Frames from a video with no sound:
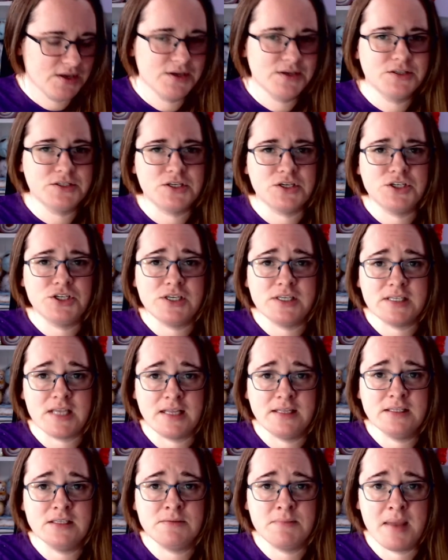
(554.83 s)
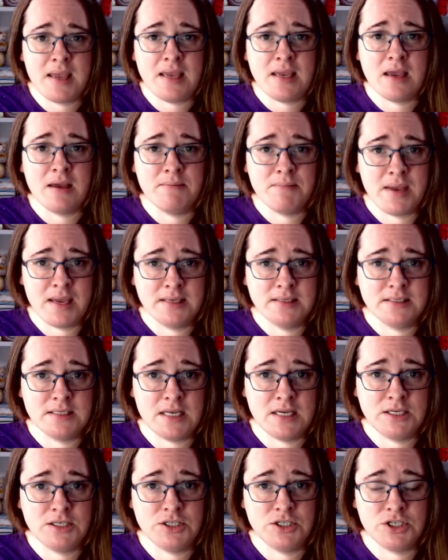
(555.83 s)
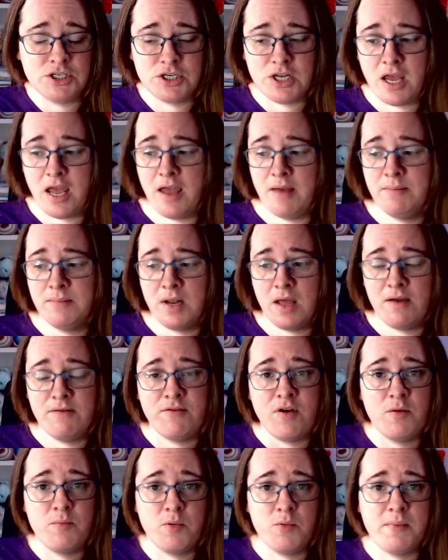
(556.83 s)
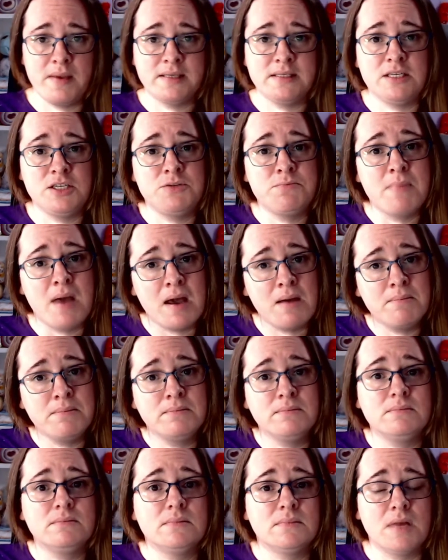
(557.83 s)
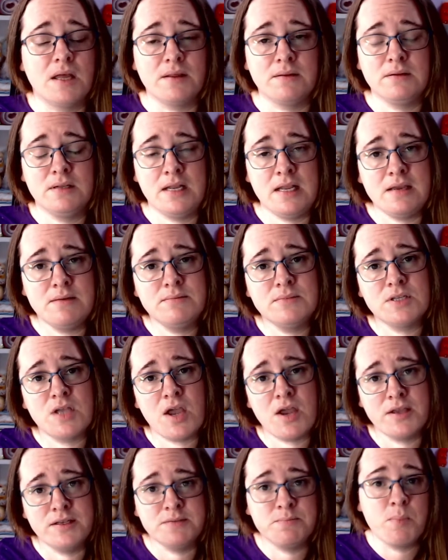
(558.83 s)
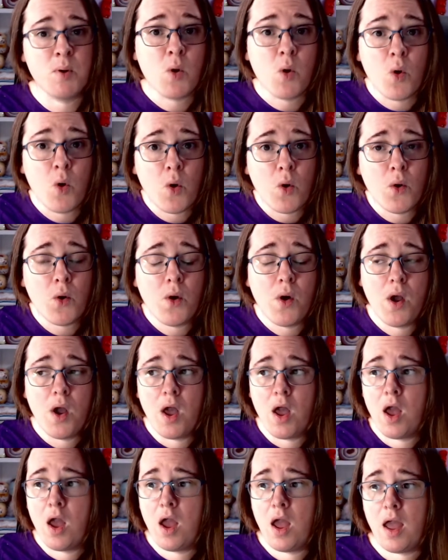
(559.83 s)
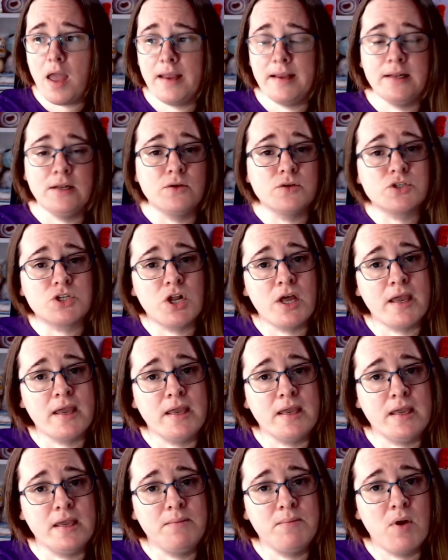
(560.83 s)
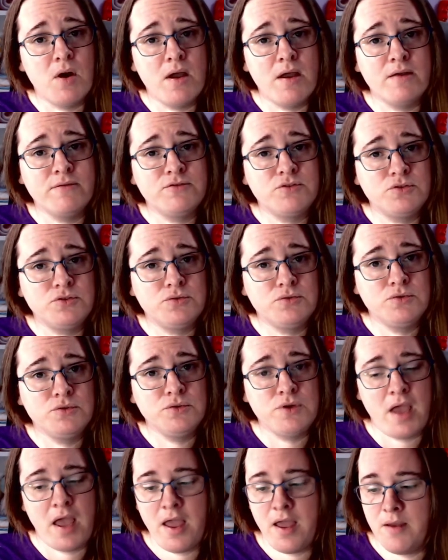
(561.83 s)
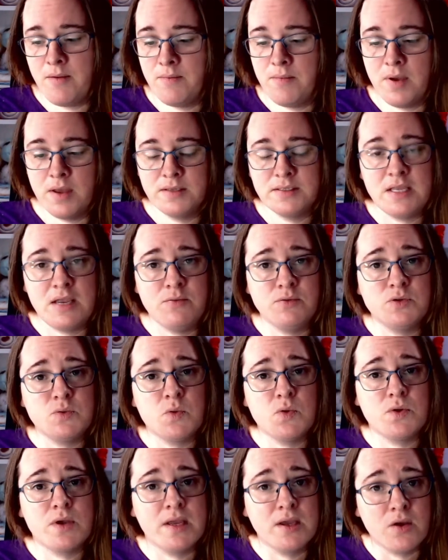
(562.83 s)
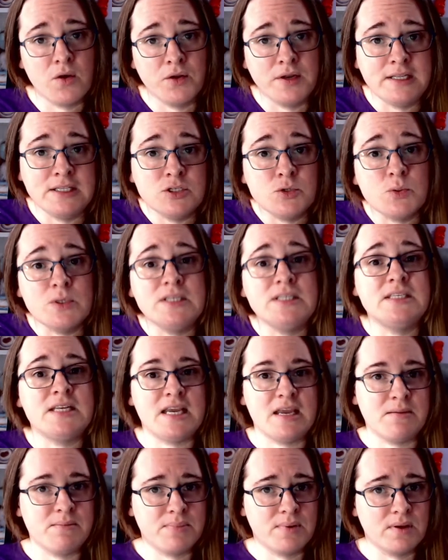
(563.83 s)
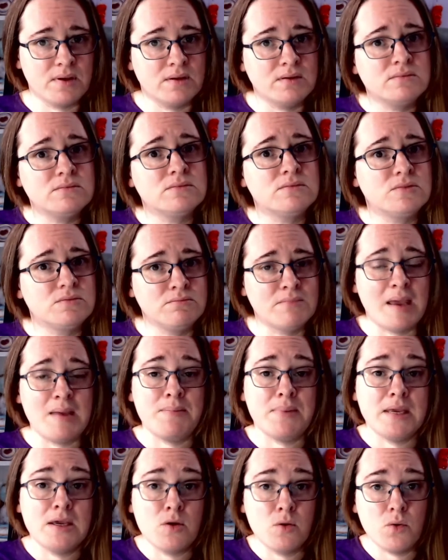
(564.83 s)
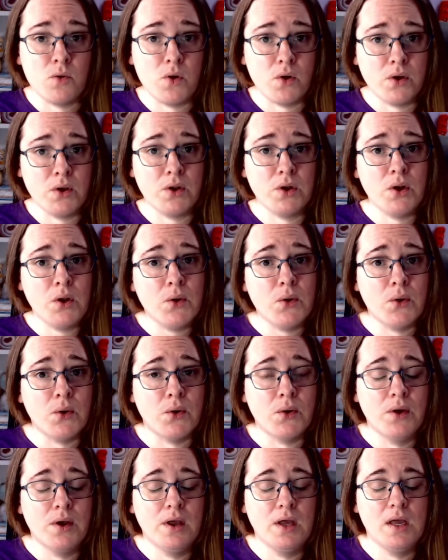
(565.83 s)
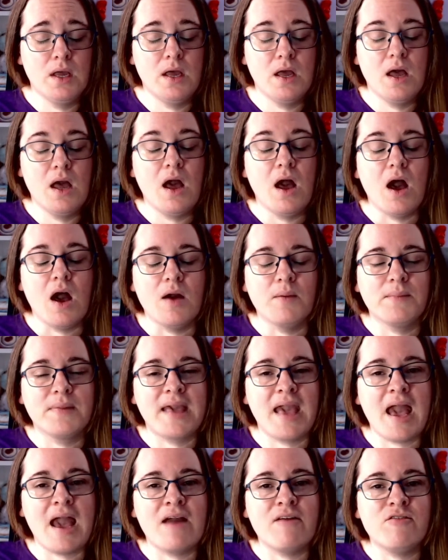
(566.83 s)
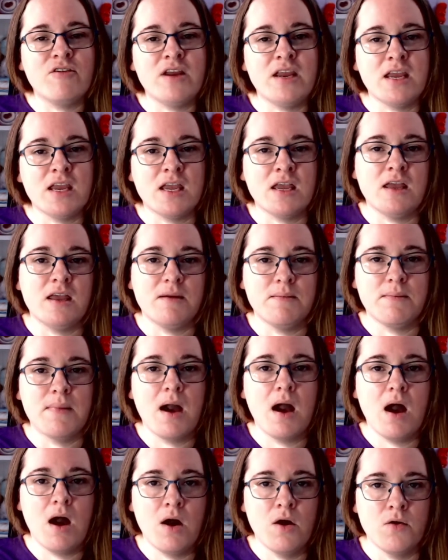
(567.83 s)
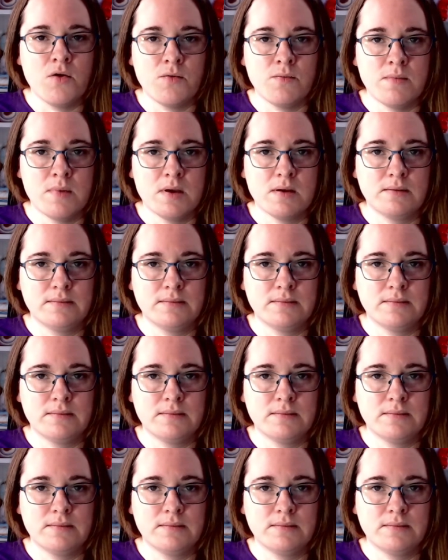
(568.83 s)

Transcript: So she sends me a message, like a verbal message, "Mum, Liam's hurt his paw. It looks like he might have, as he was walking, gone into a dip and maybe caught a claw. I'm carrying him home."